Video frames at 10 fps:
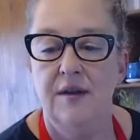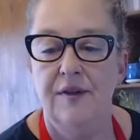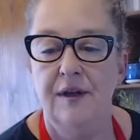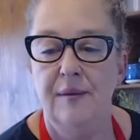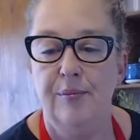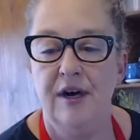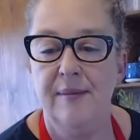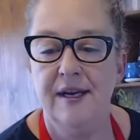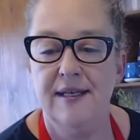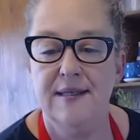The
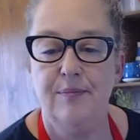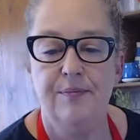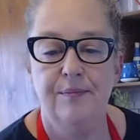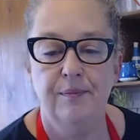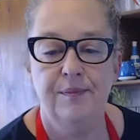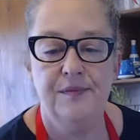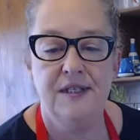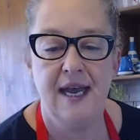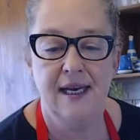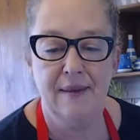Premier's
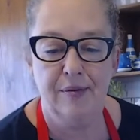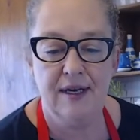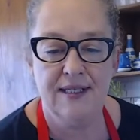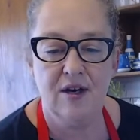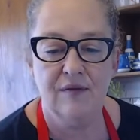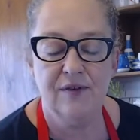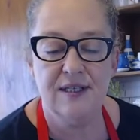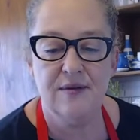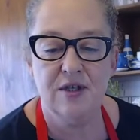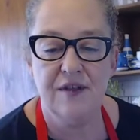daily press
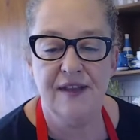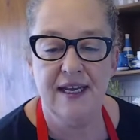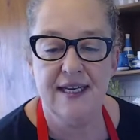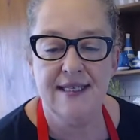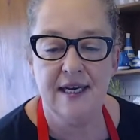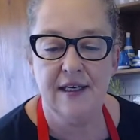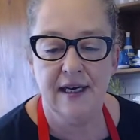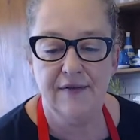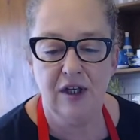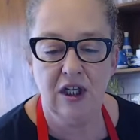conference, which I think is at
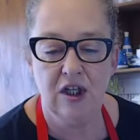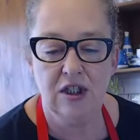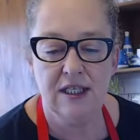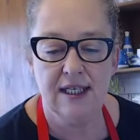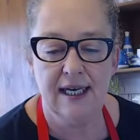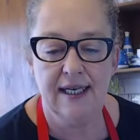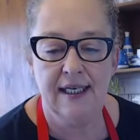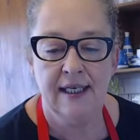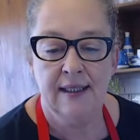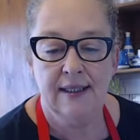11 o'clock
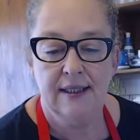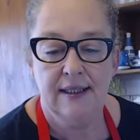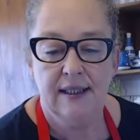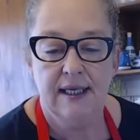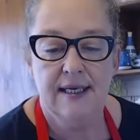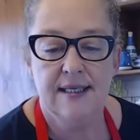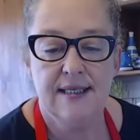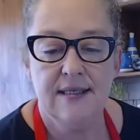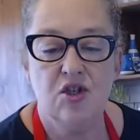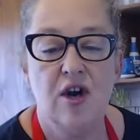today,
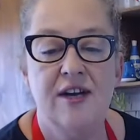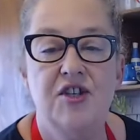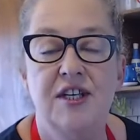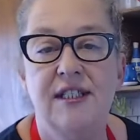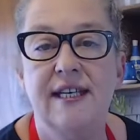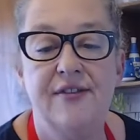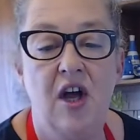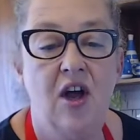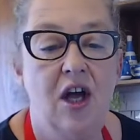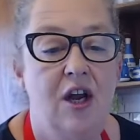is tragically the
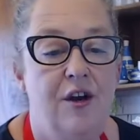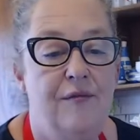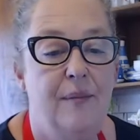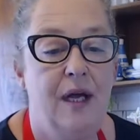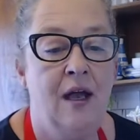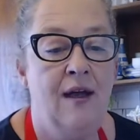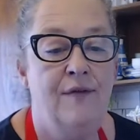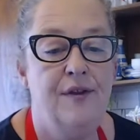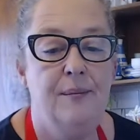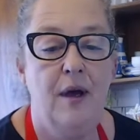highlight of my life
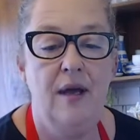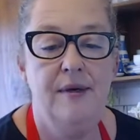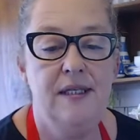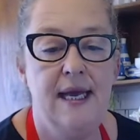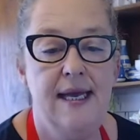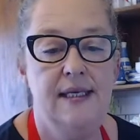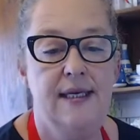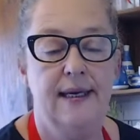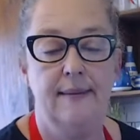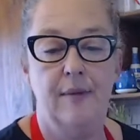at the moment, and
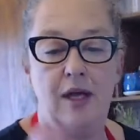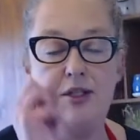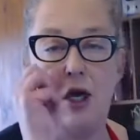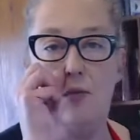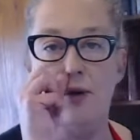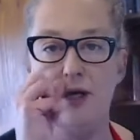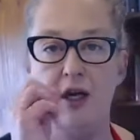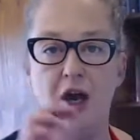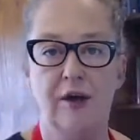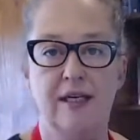I don't want to
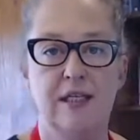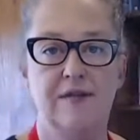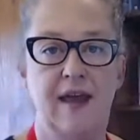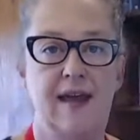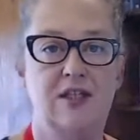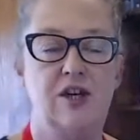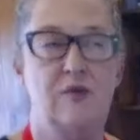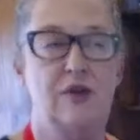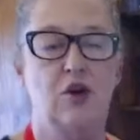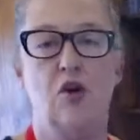go into that. I don't
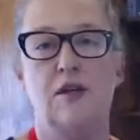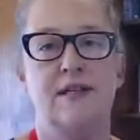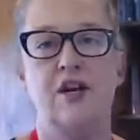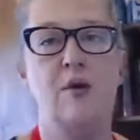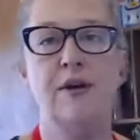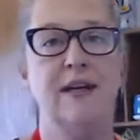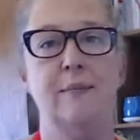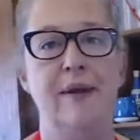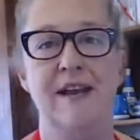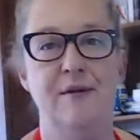want to
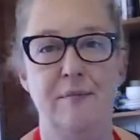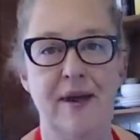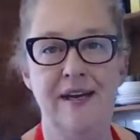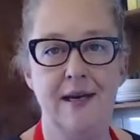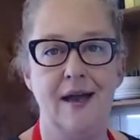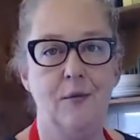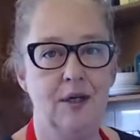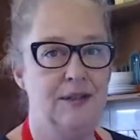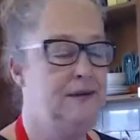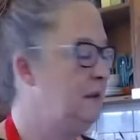compete with Peter
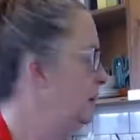Gutwin.